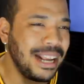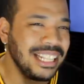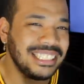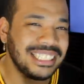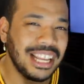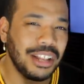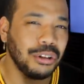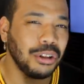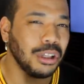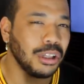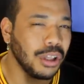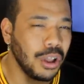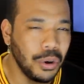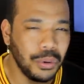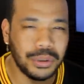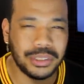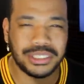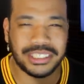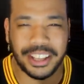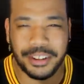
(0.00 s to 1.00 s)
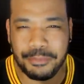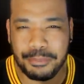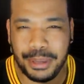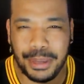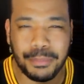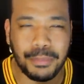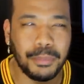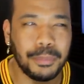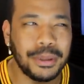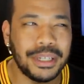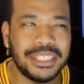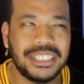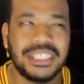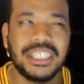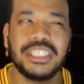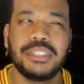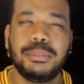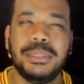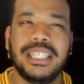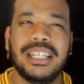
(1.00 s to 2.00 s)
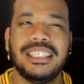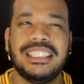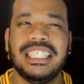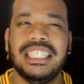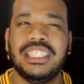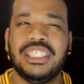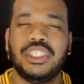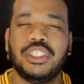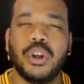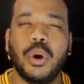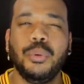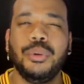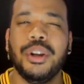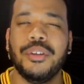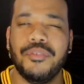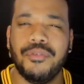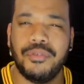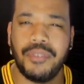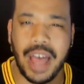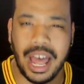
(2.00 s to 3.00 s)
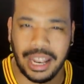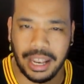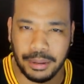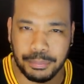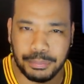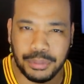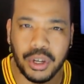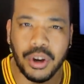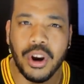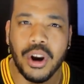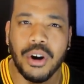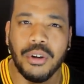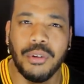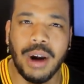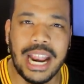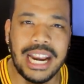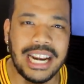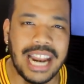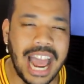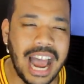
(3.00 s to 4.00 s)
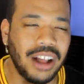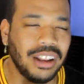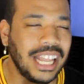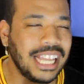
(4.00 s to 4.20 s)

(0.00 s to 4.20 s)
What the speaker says: might sound low to some people, but it's just because he's so developed right now.